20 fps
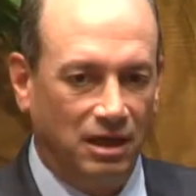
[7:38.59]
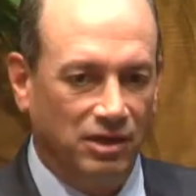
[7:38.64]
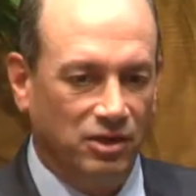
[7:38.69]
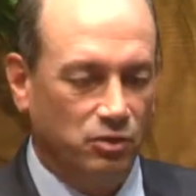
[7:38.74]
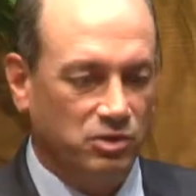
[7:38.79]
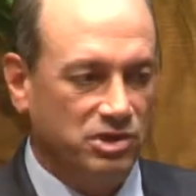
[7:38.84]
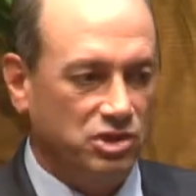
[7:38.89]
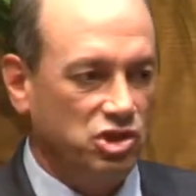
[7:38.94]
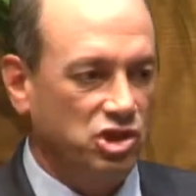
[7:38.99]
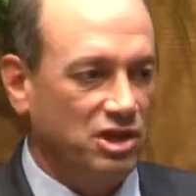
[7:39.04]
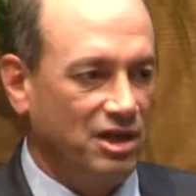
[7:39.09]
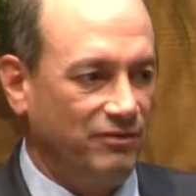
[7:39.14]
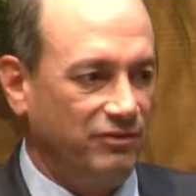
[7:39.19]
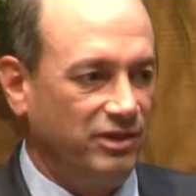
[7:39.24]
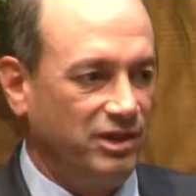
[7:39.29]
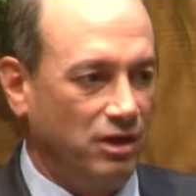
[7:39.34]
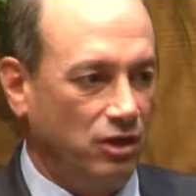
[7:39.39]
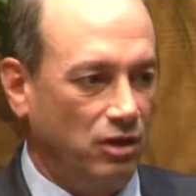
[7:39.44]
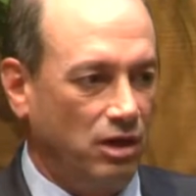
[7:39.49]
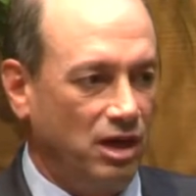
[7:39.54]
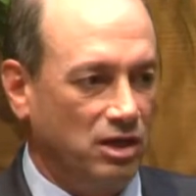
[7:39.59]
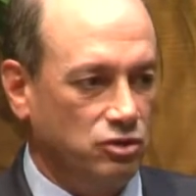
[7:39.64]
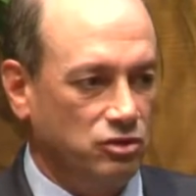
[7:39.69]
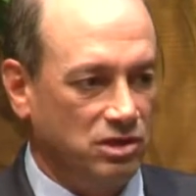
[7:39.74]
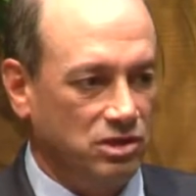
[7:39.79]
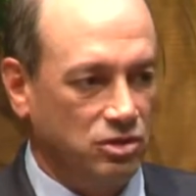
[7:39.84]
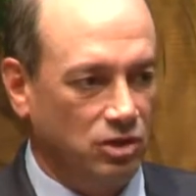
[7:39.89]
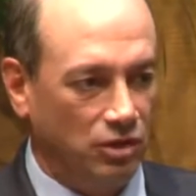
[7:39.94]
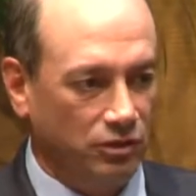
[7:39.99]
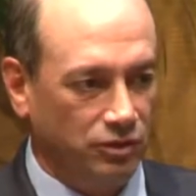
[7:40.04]
There was a chef there,
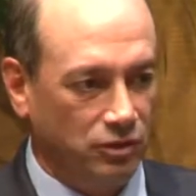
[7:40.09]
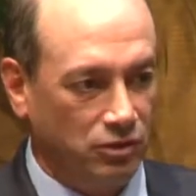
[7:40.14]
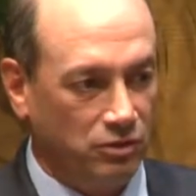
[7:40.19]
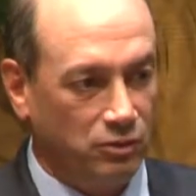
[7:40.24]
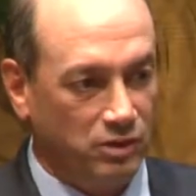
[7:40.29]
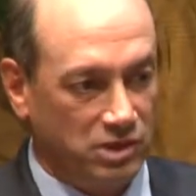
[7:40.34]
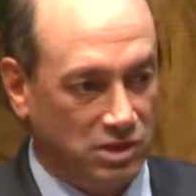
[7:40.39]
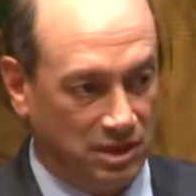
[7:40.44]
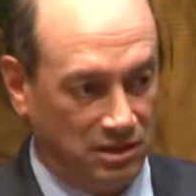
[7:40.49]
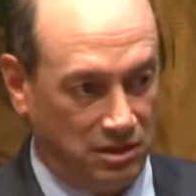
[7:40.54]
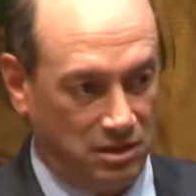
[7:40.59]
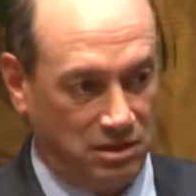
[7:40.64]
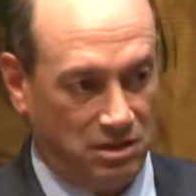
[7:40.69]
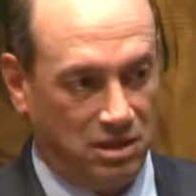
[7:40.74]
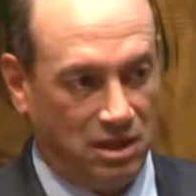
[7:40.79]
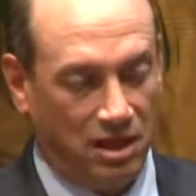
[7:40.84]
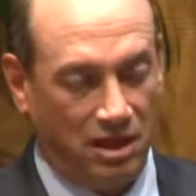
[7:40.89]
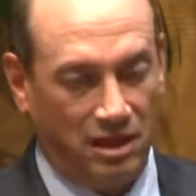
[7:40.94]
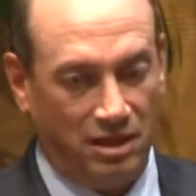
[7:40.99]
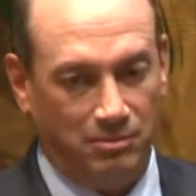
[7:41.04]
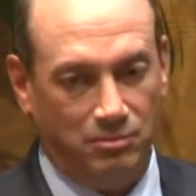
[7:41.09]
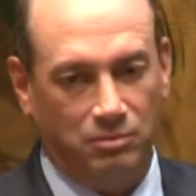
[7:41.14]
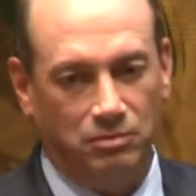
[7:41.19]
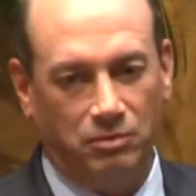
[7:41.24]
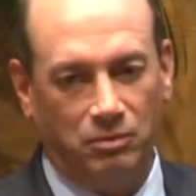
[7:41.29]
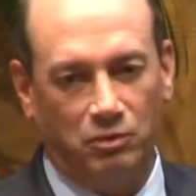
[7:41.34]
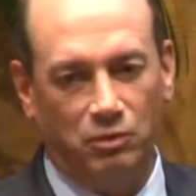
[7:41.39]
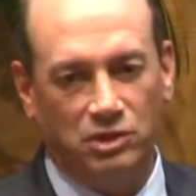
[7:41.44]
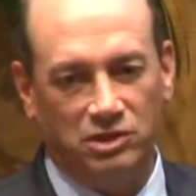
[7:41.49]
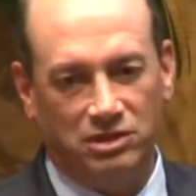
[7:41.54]
Andre Saltner, which at the time
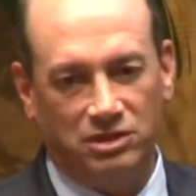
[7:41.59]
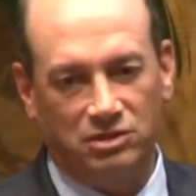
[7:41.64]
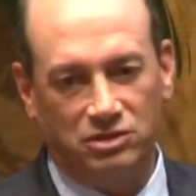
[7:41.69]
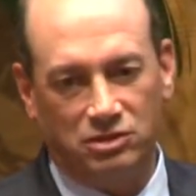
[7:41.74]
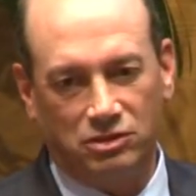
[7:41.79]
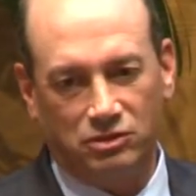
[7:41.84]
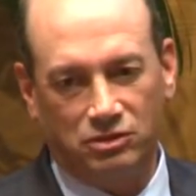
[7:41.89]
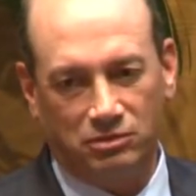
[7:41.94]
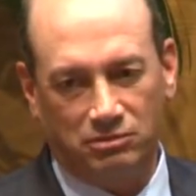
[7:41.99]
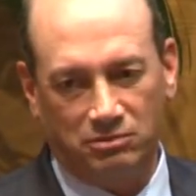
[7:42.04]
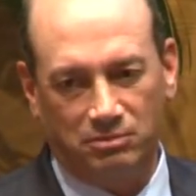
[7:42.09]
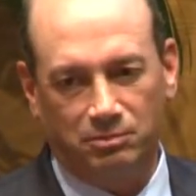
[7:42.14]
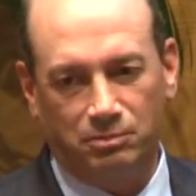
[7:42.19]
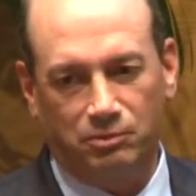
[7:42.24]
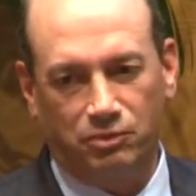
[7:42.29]
was considered